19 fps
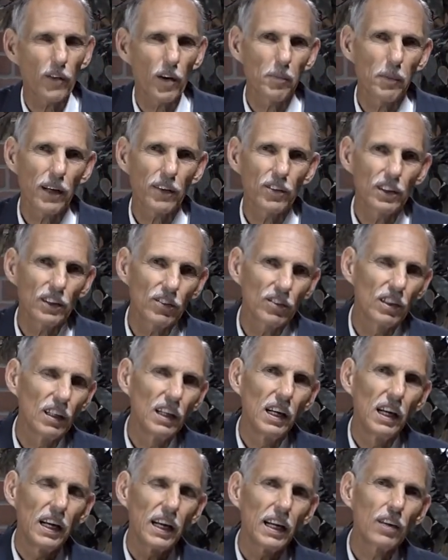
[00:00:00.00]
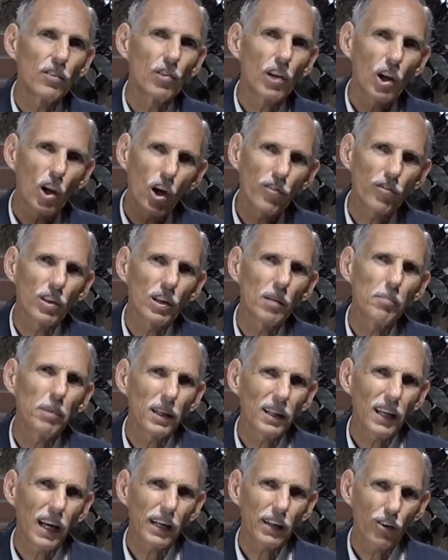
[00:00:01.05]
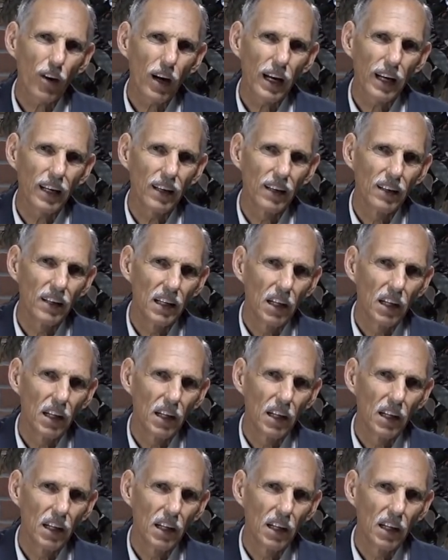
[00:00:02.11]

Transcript: of our message is the loss of the midnight cry.